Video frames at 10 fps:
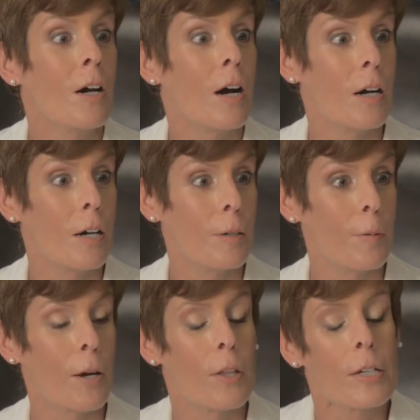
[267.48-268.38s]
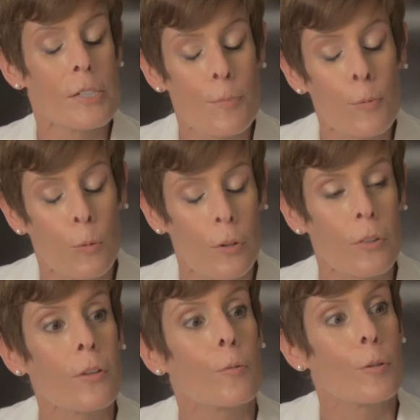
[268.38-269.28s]
I think it's
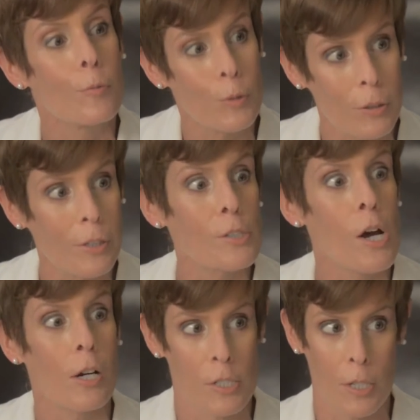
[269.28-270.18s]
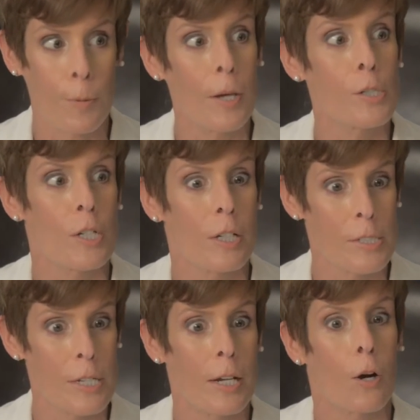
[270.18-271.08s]
important that we really talk to the patient and
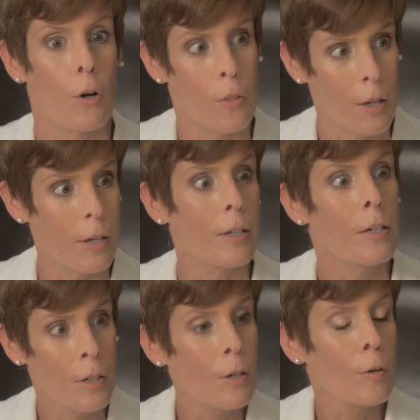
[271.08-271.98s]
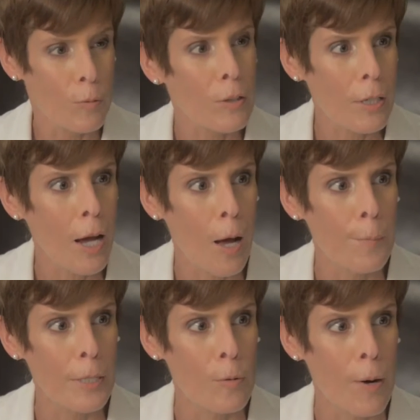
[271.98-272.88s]
say, are they really
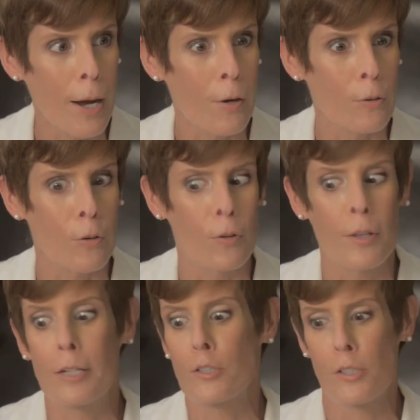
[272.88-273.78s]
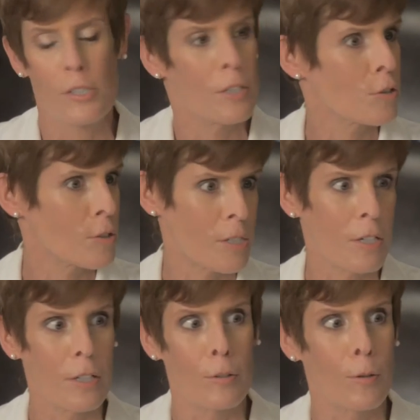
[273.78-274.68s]
helping you out, or are they just interested
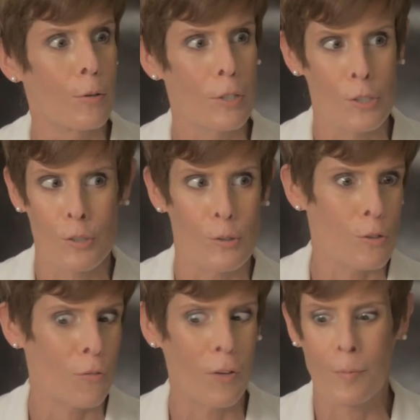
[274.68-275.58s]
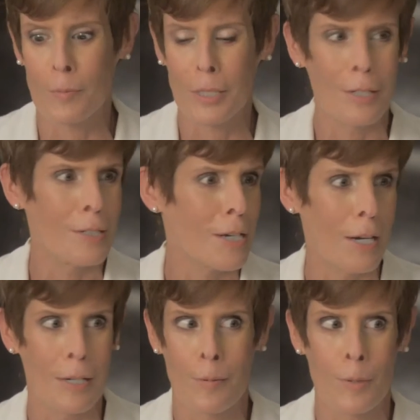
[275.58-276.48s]
in their own issues? Family
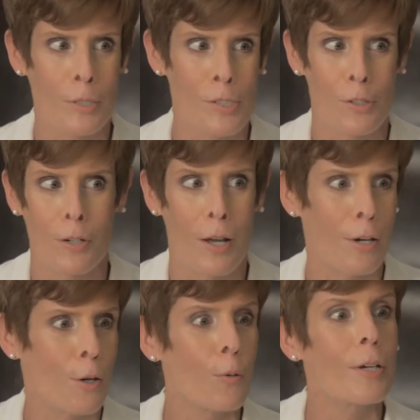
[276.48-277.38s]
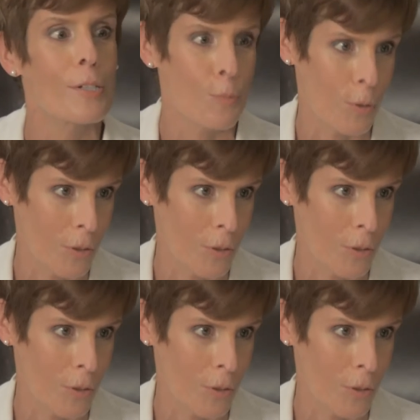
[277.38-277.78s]
dynamics are not always what